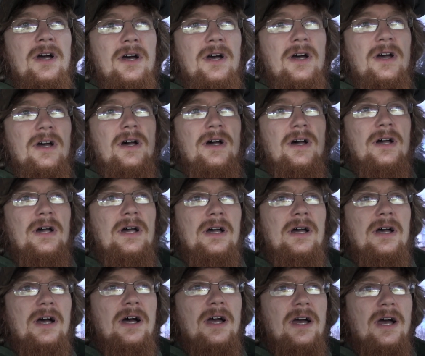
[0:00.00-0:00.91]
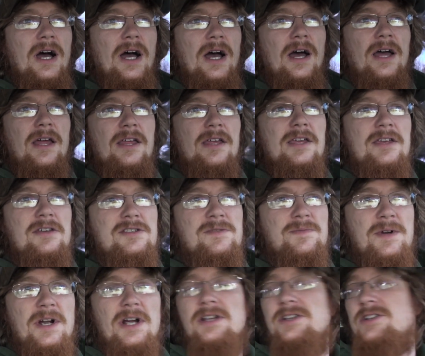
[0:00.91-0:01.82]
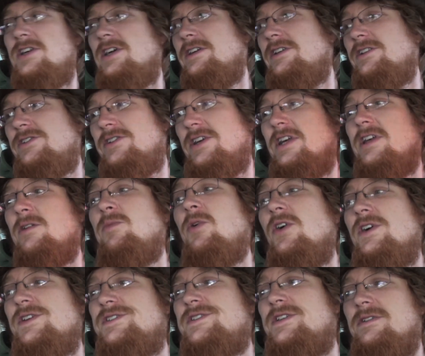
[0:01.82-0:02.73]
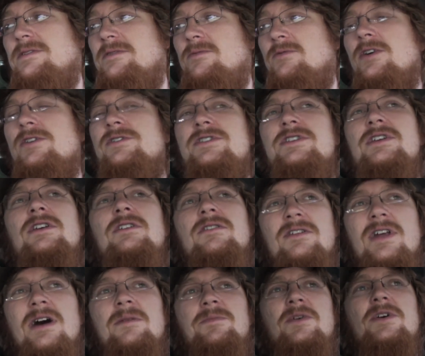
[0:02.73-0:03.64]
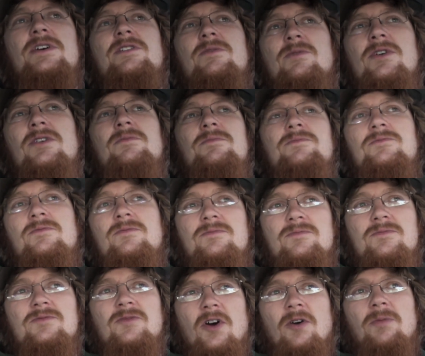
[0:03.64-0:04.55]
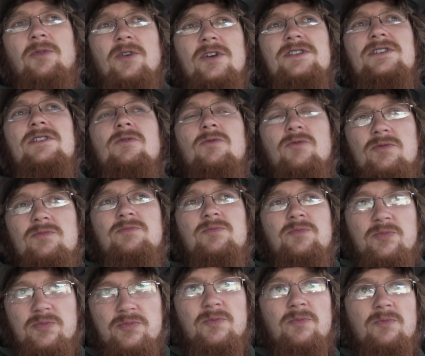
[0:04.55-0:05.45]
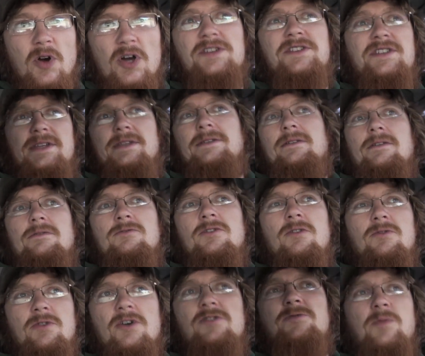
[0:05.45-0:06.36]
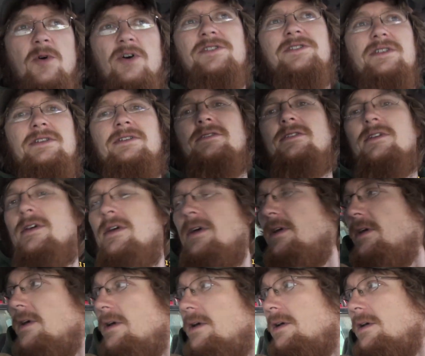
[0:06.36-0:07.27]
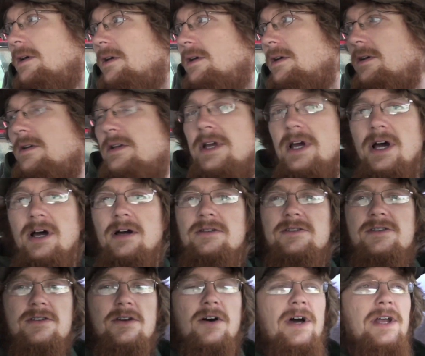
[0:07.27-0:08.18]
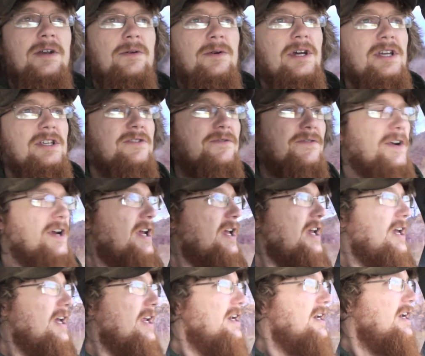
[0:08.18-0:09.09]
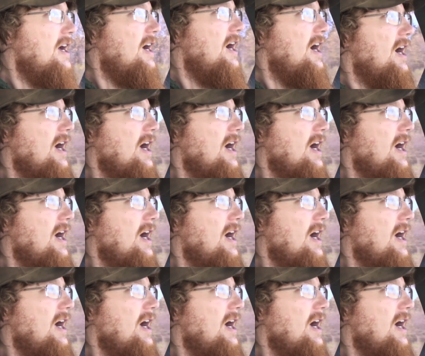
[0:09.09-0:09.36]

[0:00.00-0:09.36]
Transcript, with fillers: buddy, friggin' buddy. He's probably trying to trick you. Poison. Roast it, not poison. No poison? Poison. No roast poison. Awesome. Yeah. So anyways, friggin',